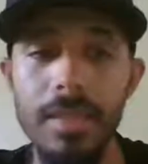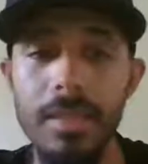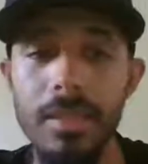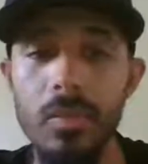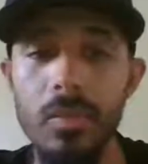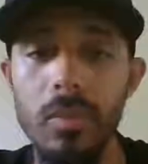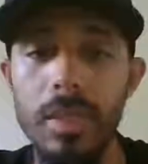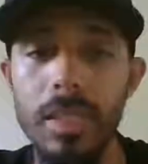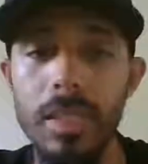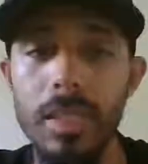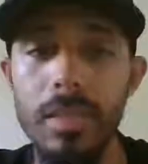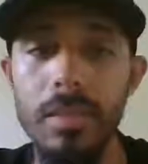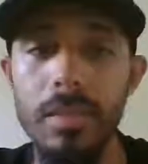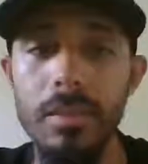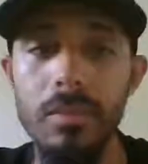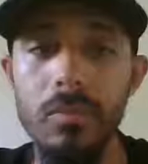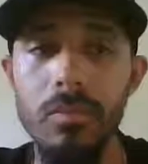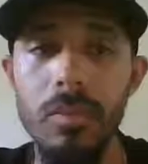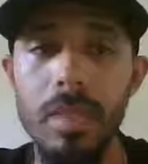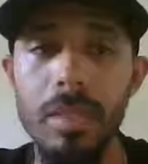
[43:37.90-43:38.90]
we
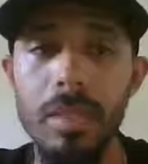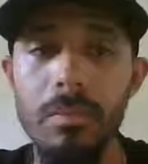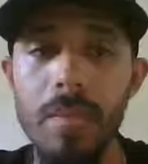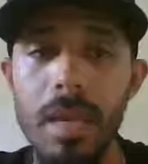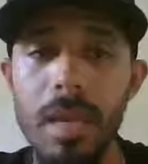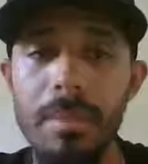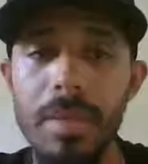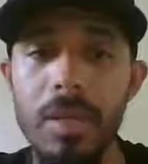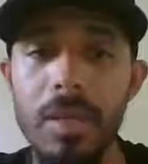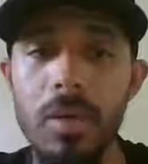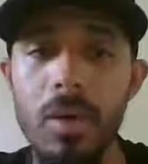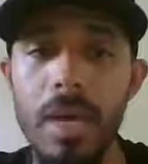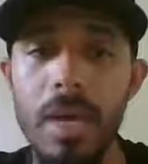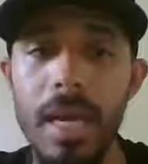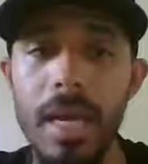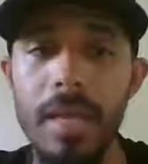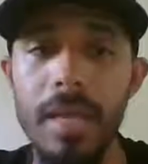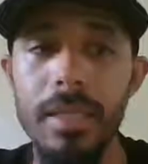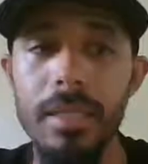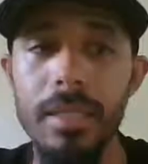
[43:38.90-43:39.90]
can maybe go
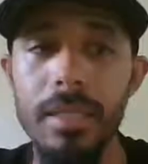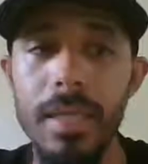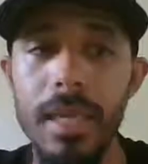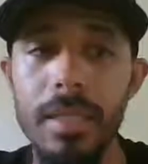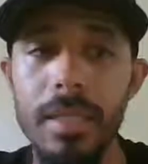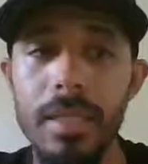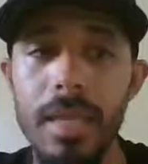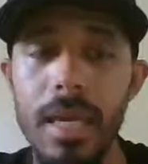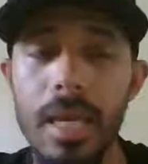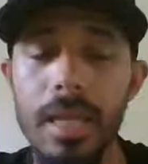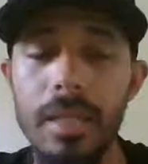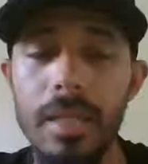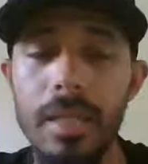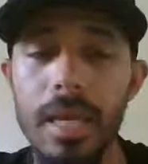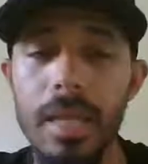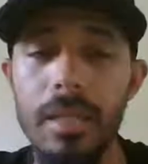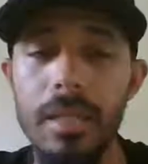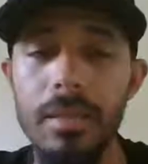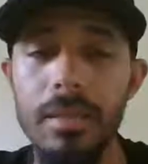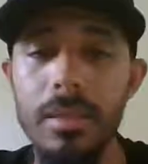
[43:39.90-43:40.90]
ahead
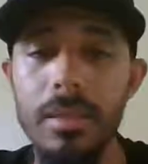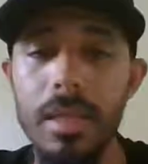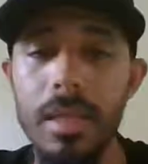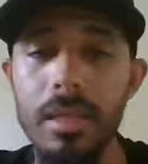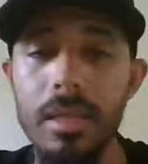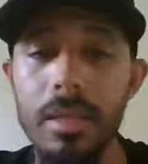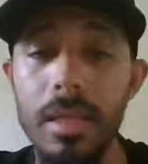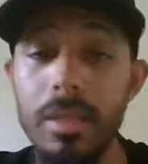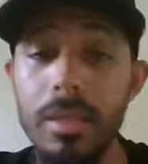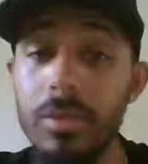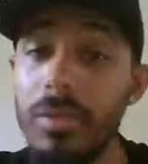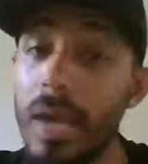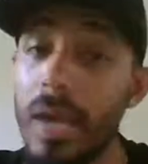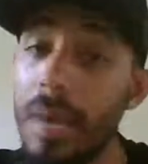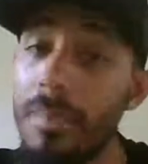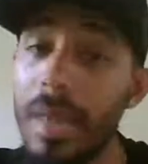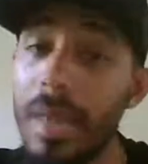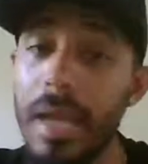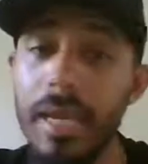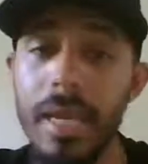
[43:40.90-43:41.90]
and
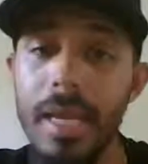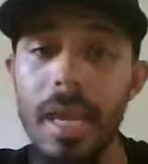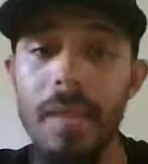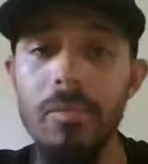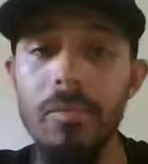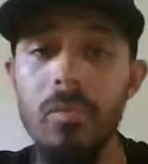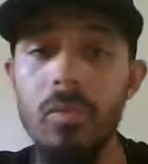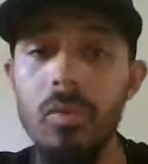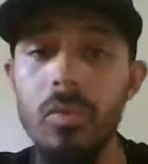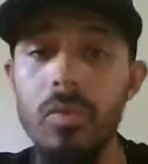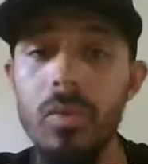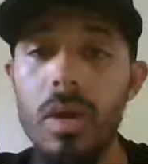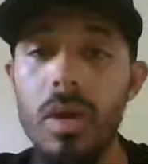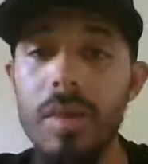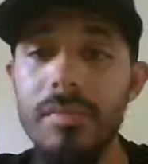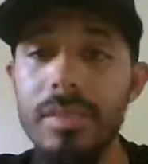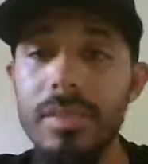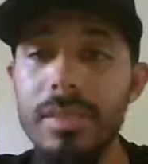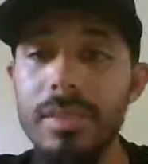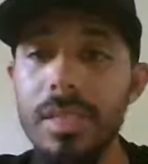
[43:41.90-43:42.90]
grab that game. We'll
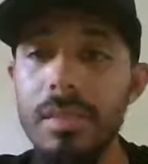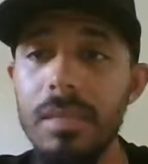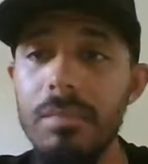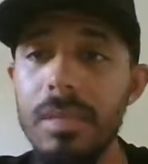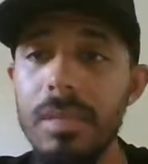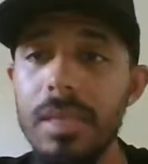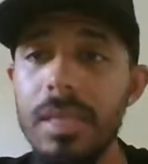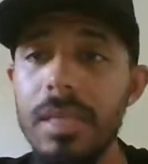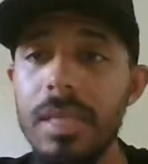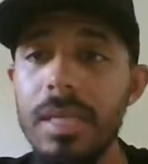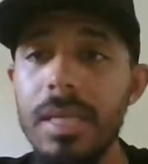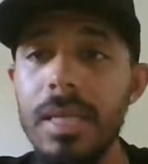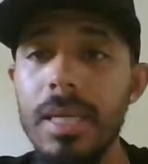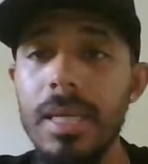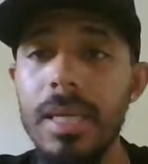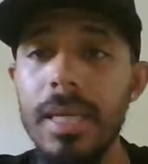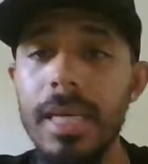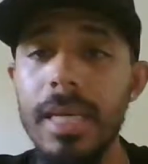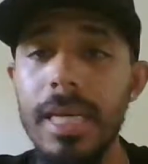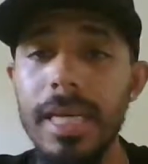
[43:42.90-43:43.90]
have to see, but
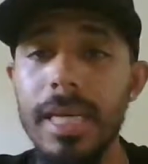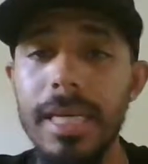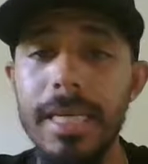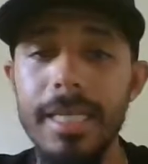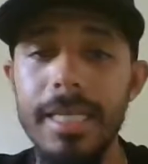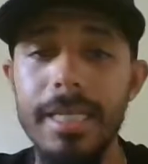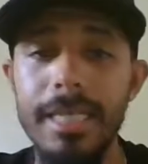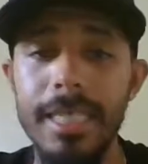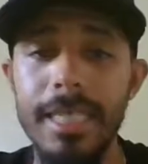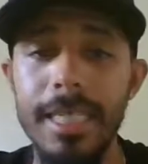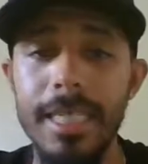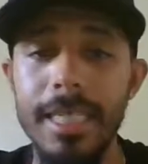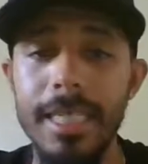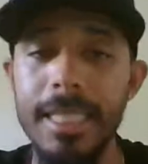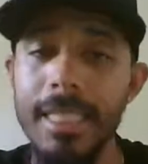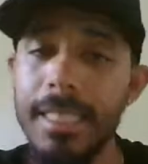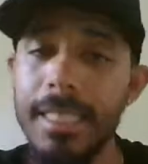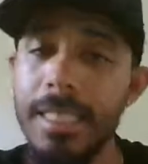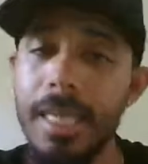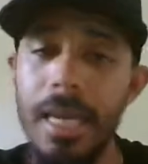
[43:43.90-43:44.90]

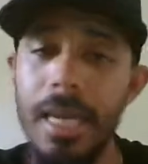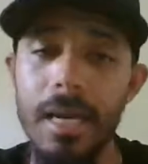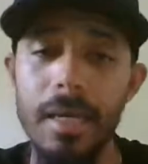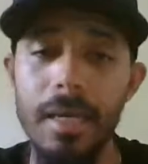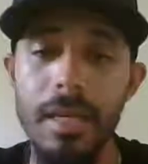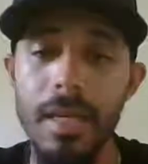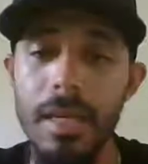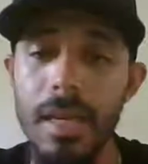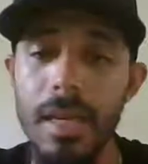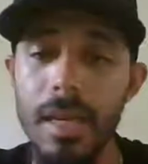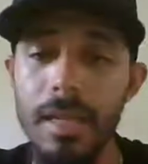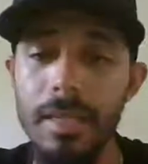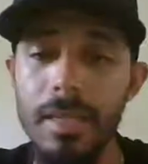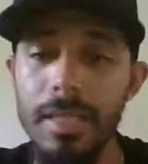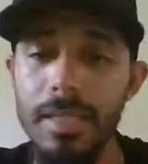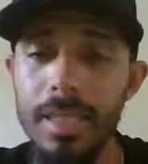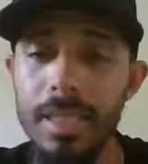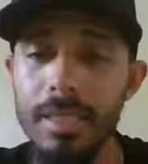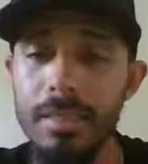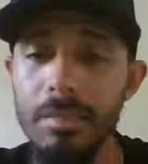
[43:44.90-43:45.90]
I
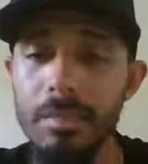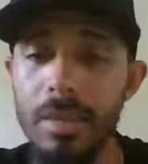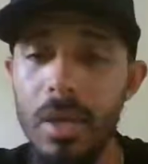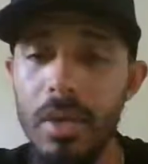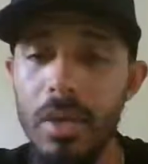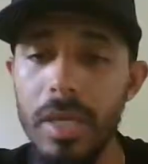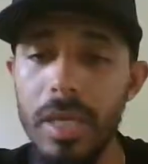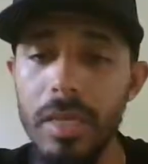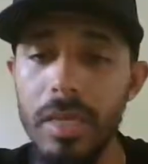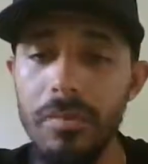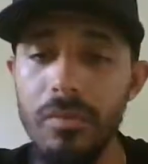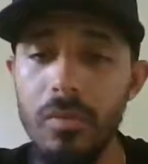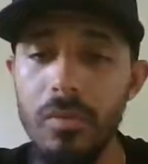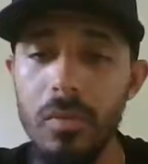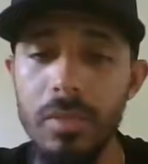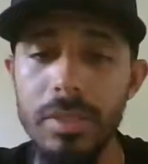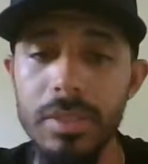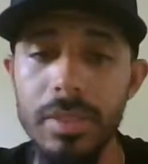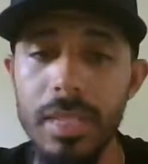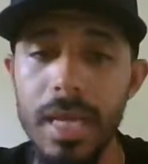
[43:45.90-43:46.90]
think that's about it
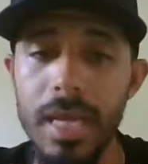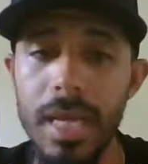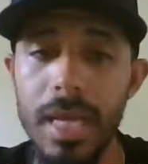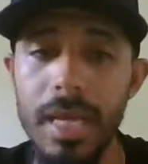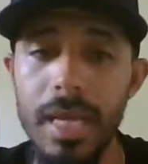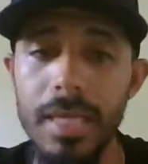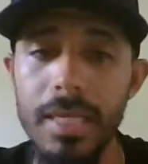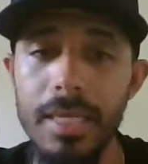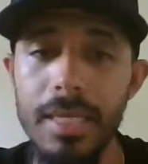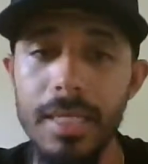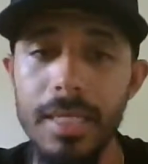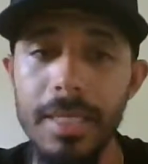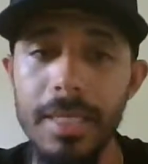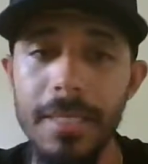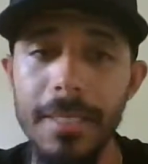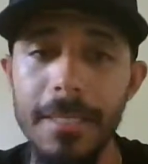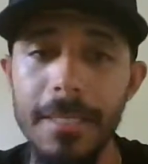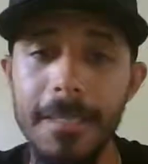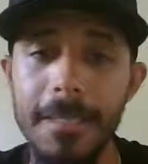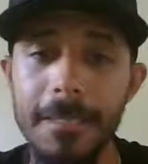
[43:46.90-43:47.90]
for today.
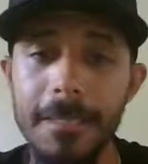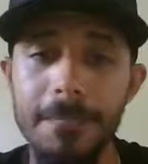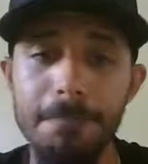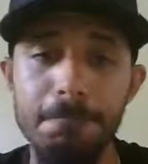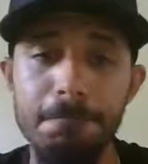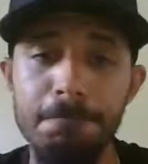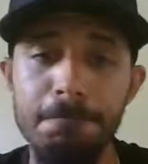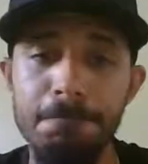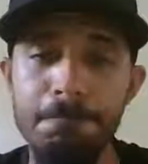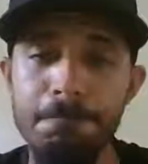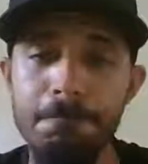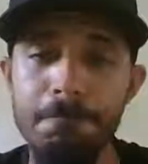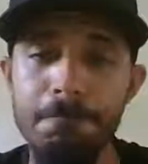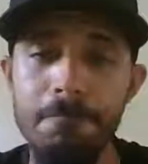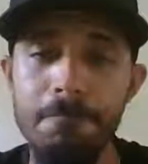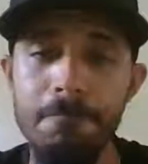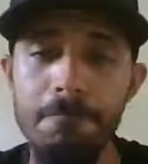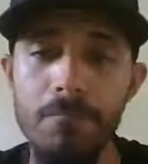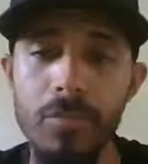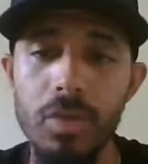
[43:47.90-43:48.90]
I'm
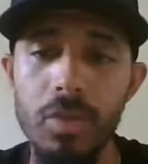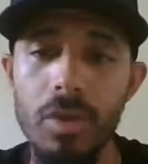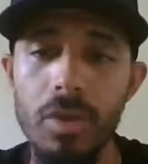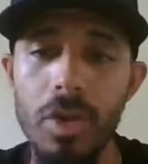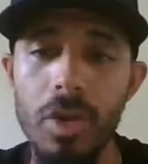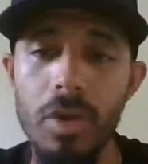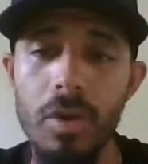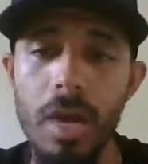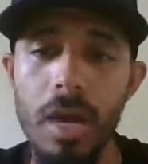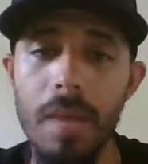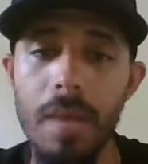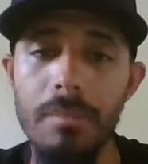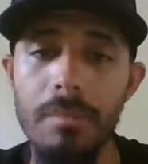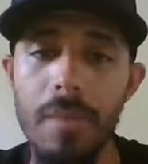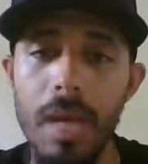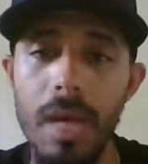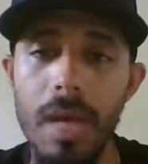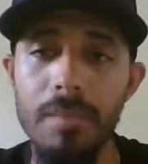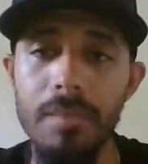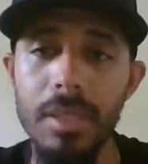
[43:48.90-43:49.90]

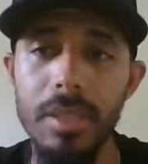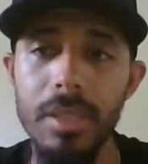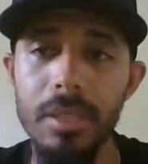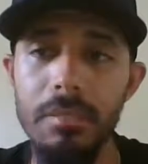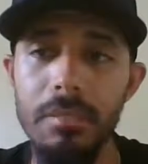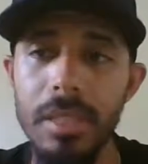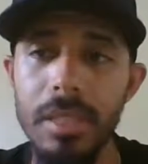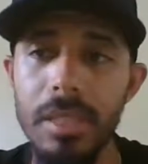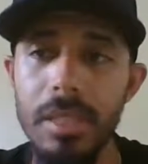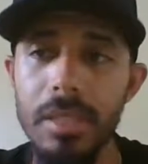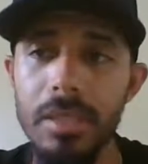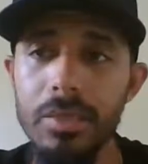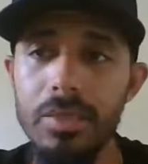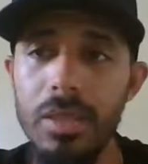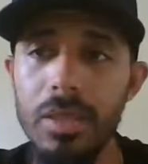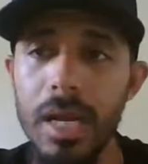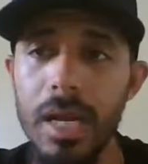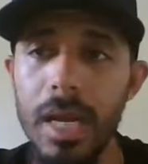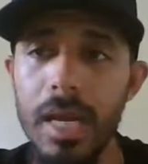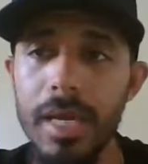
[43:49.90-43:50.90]
going to be
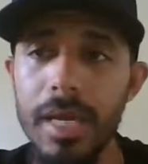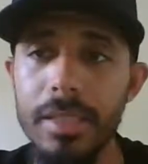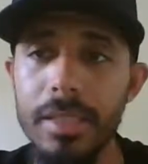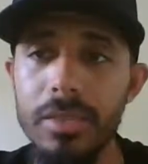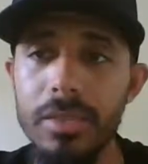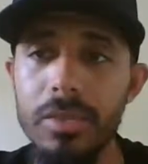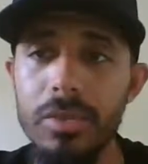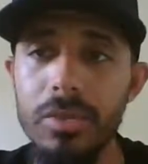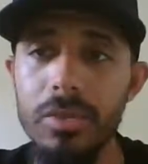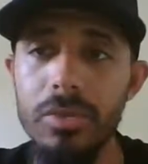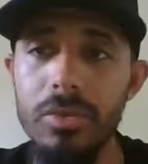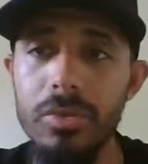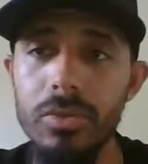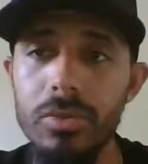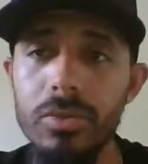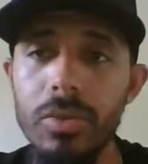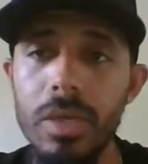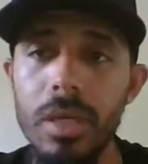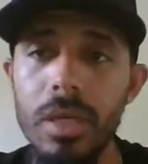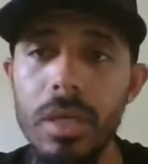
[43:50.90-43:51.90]
trying
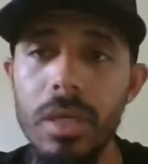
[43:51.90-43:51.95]
to